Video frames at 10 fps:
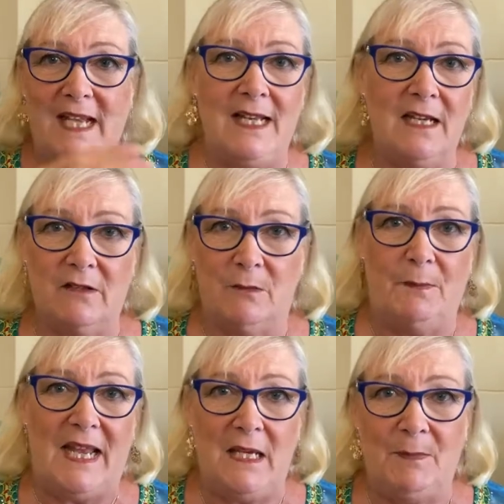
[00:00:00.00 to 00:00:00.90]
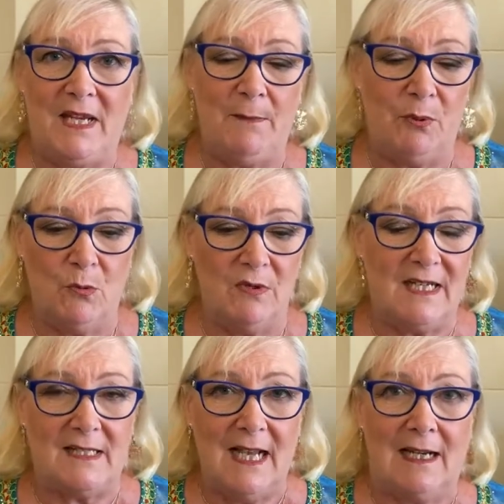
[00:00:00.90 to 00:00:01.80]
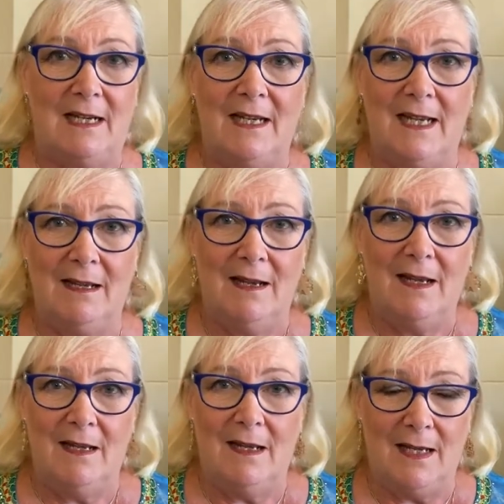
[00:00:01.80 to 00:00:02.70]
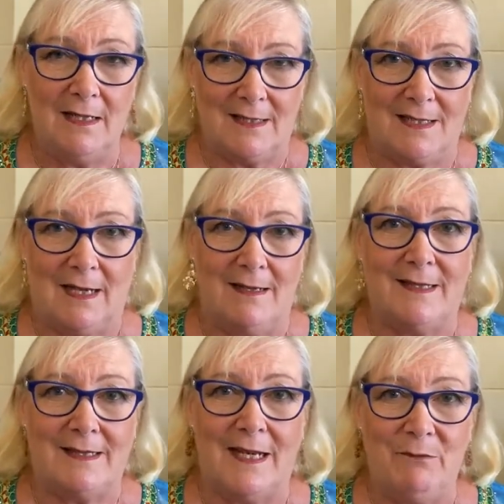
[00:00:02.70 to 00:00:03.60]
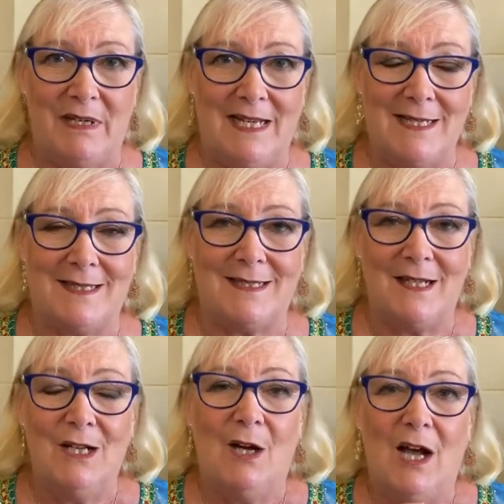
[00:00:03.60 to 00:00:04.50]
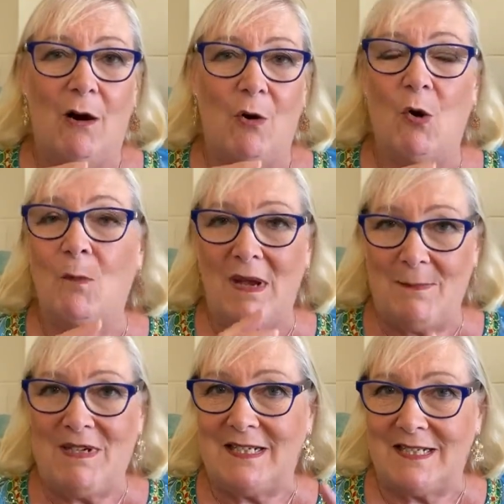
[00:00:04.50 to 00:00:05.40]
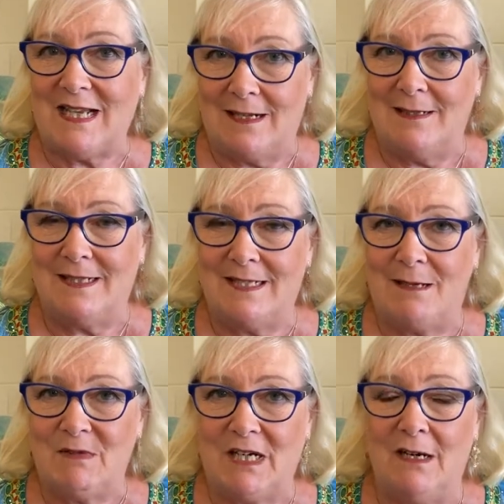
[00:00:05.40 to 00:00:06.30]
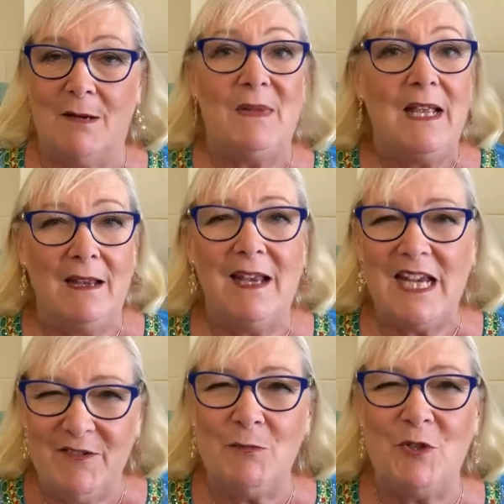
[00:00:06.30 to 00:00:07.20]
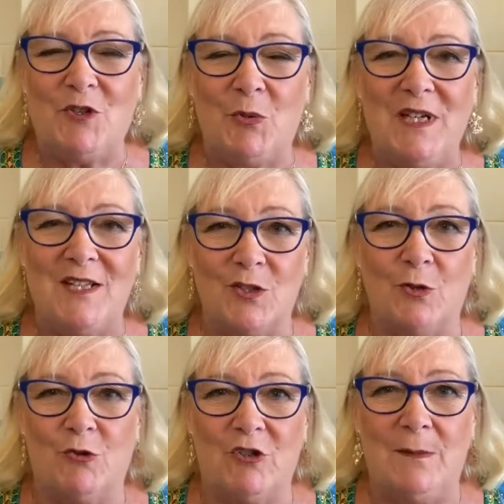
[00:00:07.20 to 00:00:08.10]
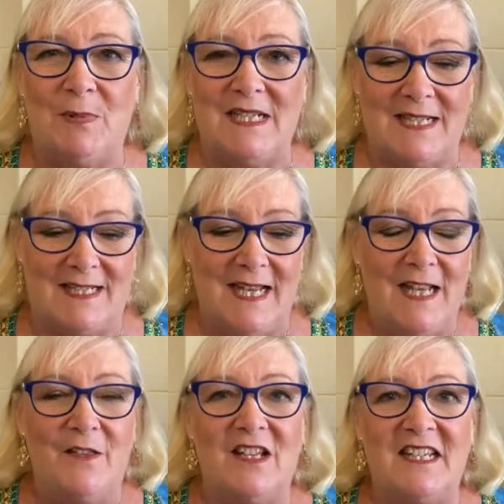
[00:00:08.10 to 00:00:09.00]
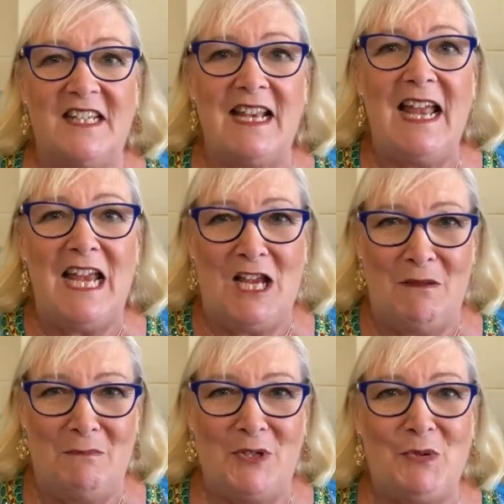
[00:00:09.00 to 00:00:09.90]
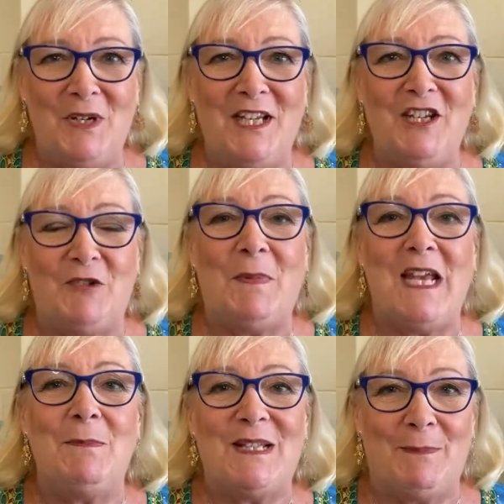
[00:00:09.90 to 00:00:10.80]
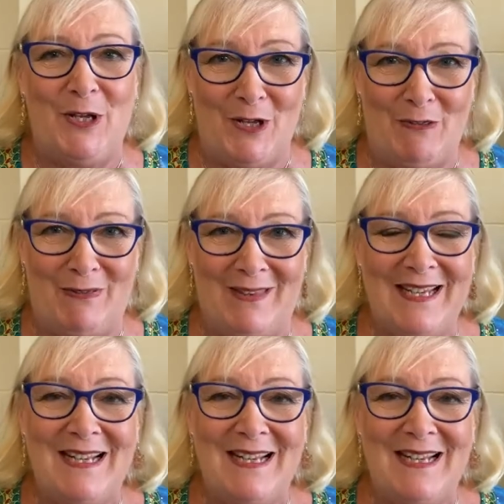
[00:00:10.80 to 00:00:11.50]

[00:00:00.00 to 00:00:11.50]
be any other baby born in exactly the same place, or maybe at exactly the same time. Even with twins or triplets, there's a delay between each baby's birth.